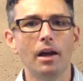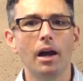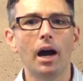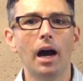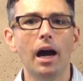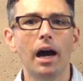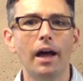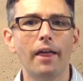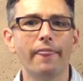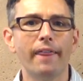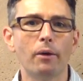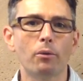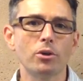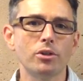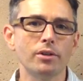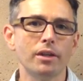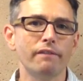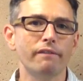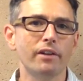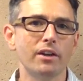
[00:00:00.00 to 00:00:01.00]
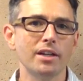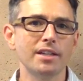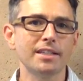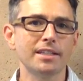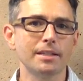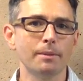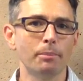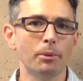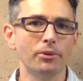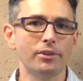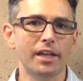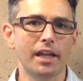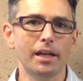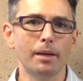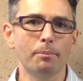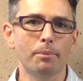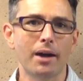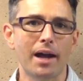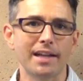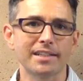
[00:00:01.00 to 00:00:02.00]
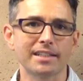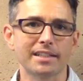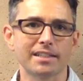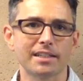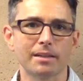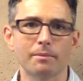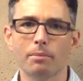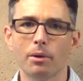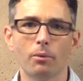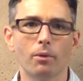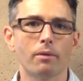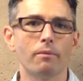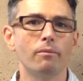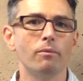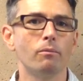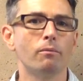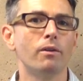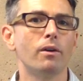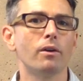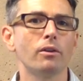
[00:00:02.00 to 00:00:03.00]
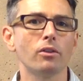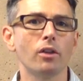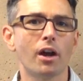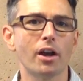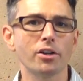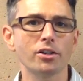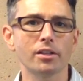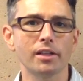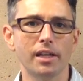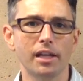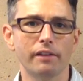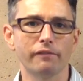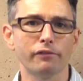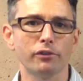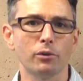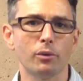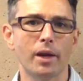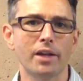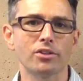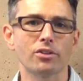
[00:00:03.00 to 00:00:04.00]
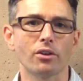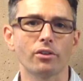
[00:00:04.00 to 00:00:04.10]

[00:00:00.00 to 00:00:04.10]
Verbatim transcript: uh, that were doing very simple data processing, but were, were, largely influential.